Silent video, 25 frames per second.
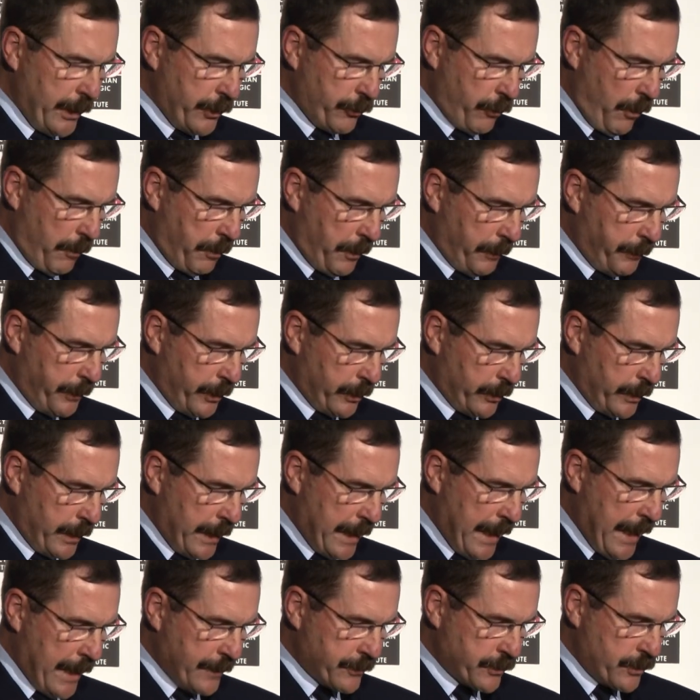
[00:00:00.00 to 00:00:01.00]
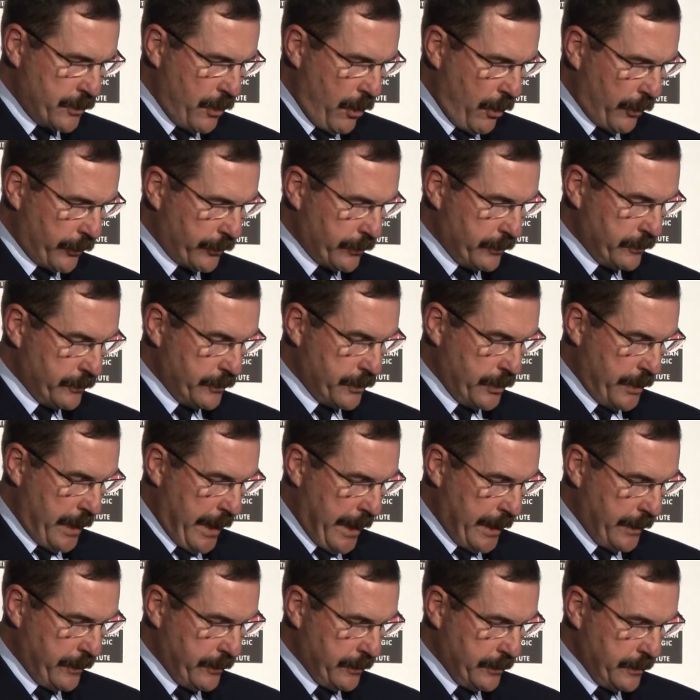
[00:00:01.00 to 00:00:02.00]
Interoperability has not, to
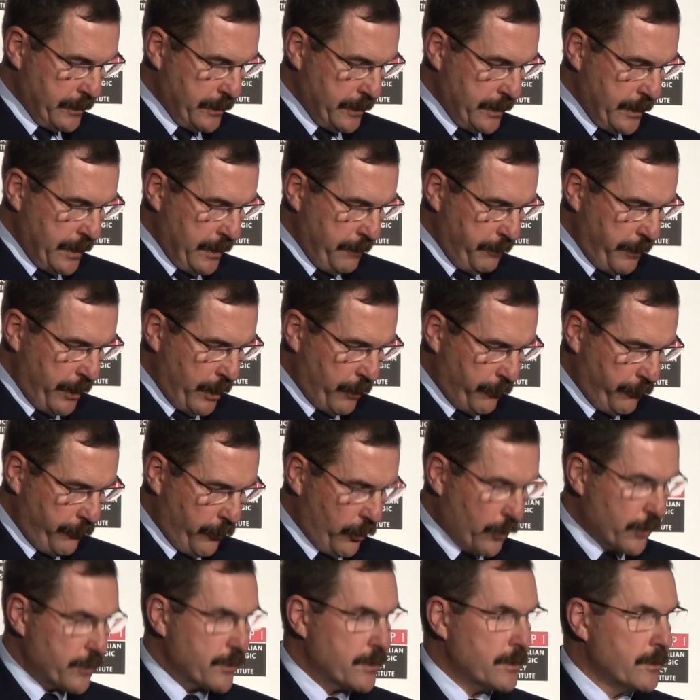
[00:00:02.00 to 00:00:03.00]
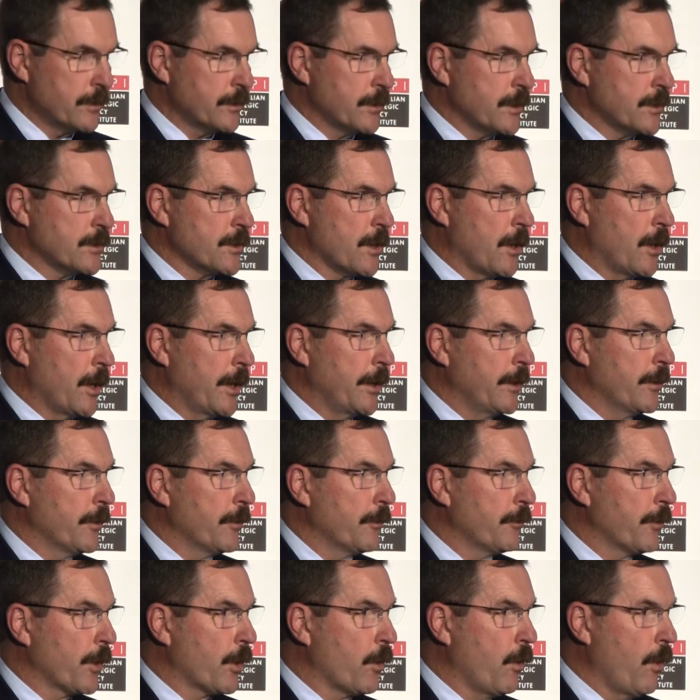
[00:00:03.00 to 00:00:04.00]
date, been a force
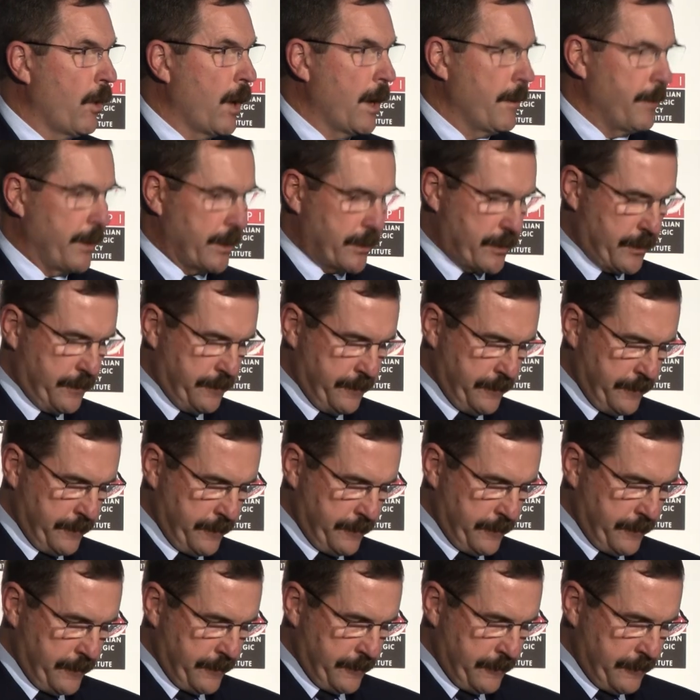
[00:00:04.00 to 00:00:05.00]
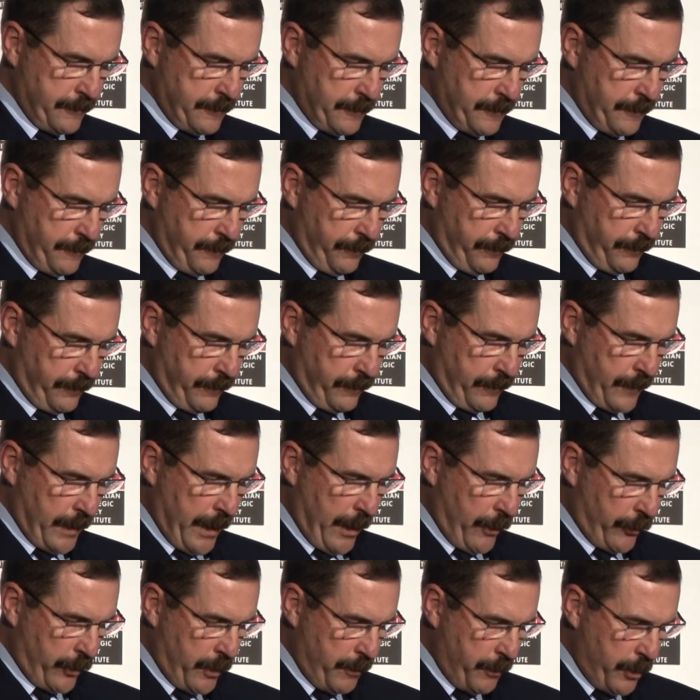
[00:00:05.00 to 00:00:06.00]
design requirement.
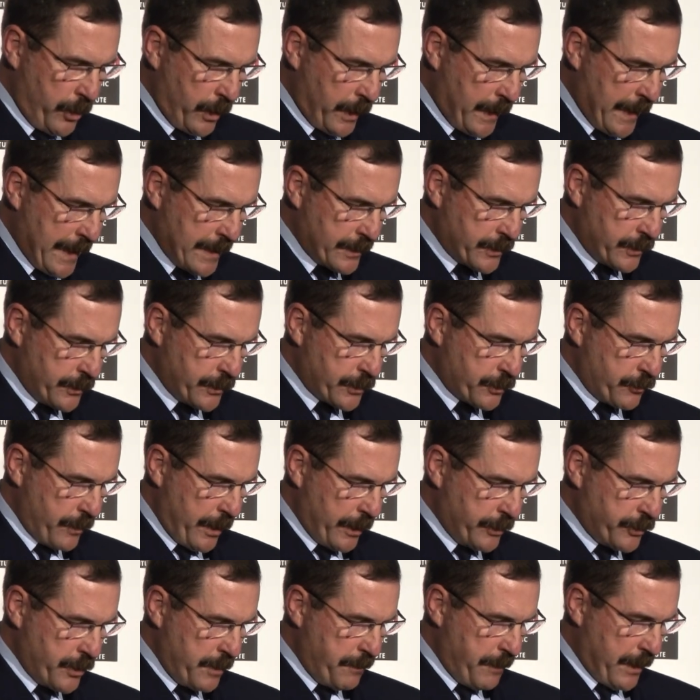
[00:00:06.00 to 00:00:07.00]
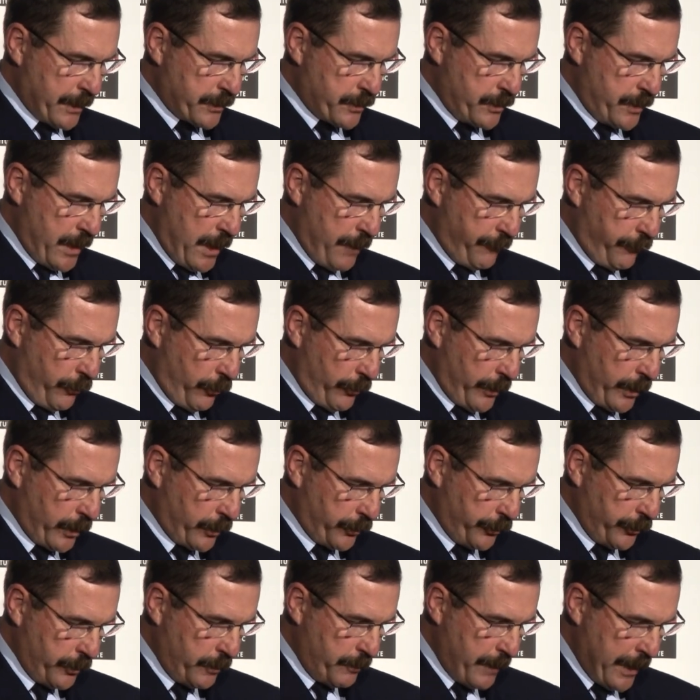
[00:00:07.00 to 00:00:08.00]
Our communication strategy must therefore
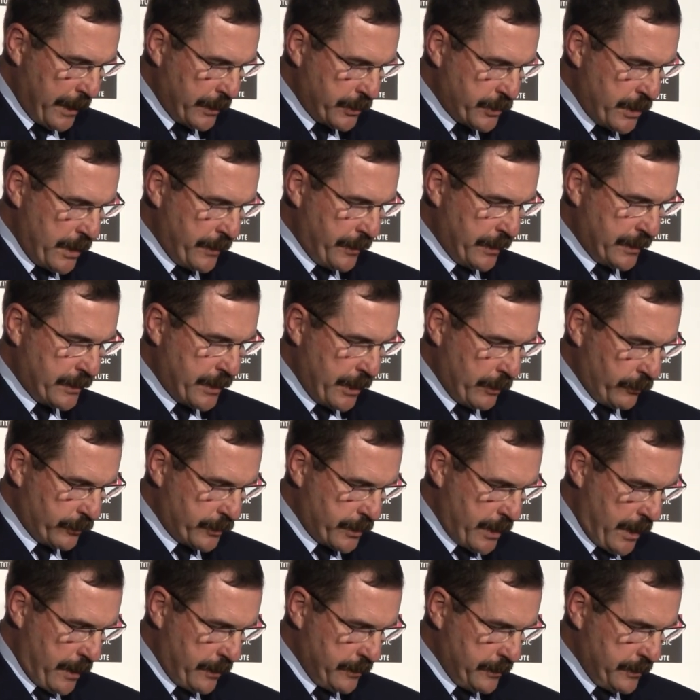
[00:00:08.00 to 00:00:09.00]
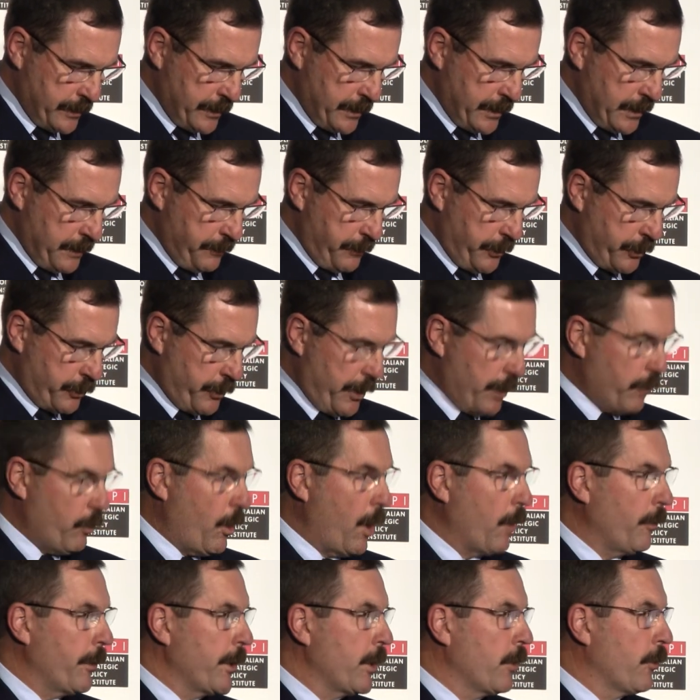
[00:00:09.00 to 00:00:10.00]
include managing the delta between
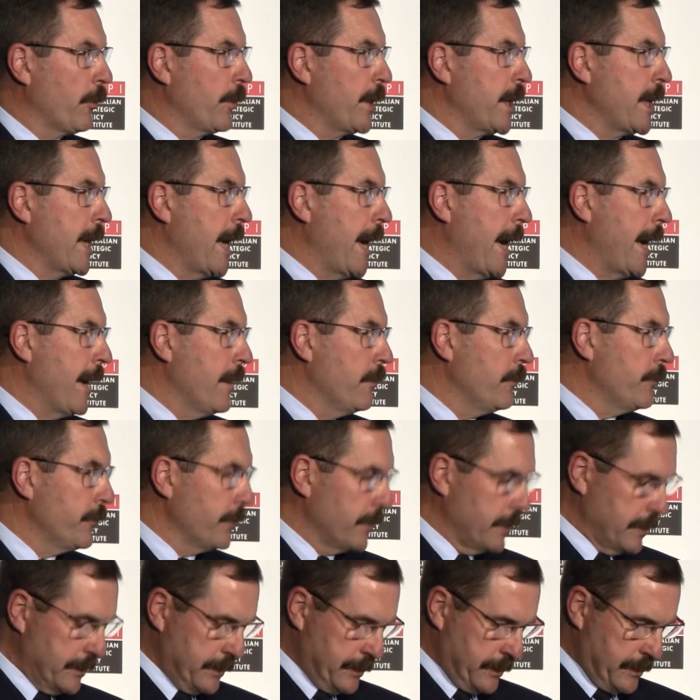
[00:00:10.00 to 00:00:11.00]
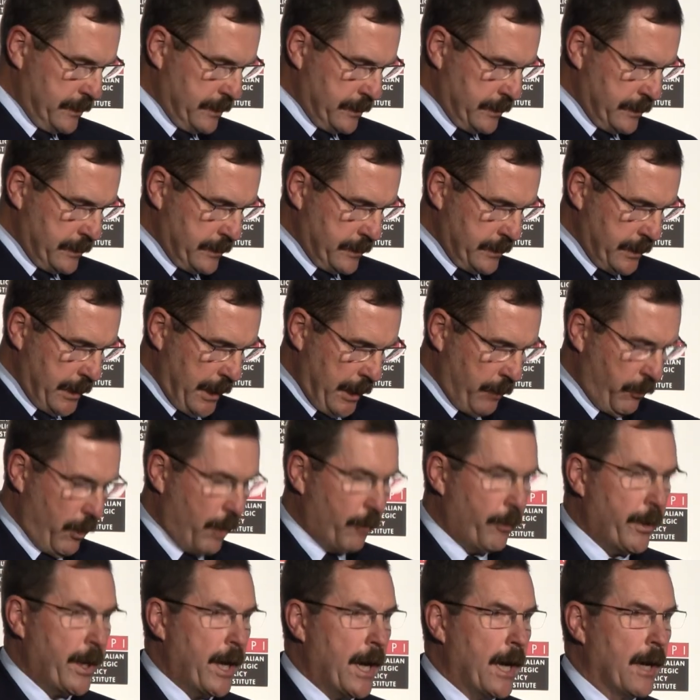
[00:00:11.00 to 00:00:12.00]
what we already have and
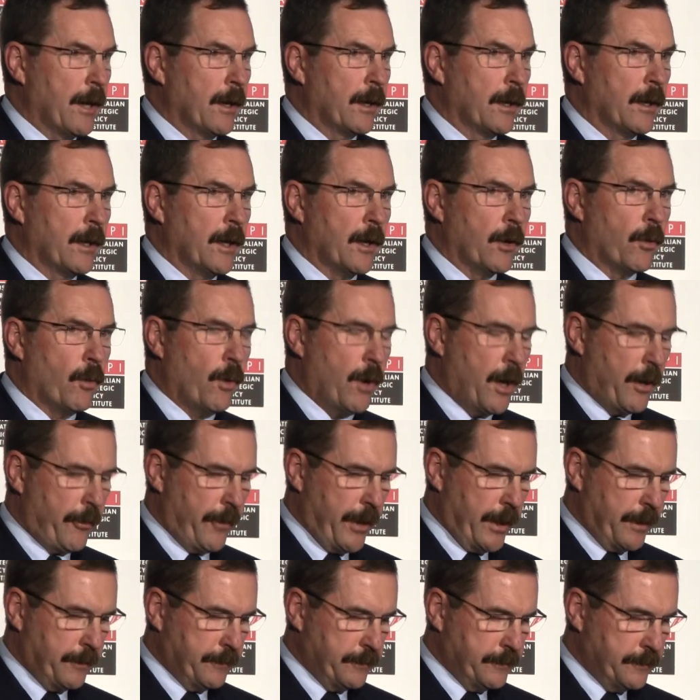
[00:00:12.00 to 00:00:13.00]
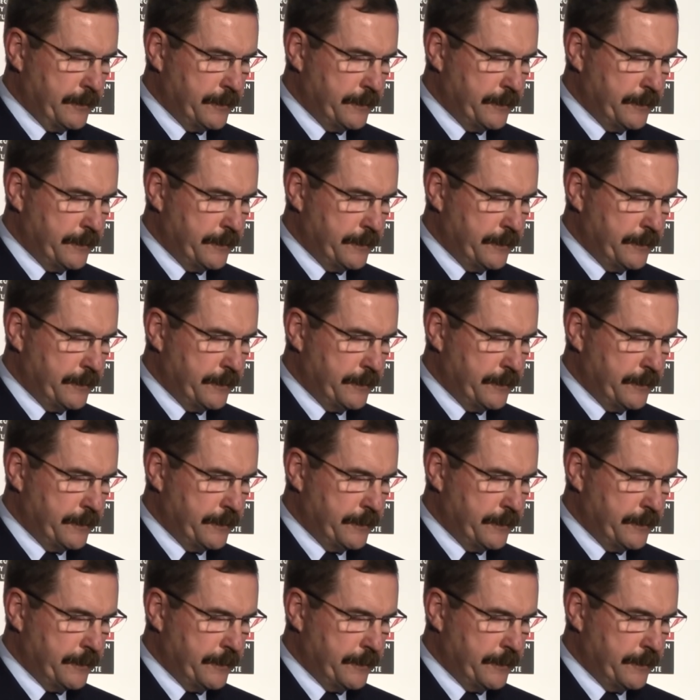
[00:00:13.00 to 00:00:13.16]
what we are acquiring.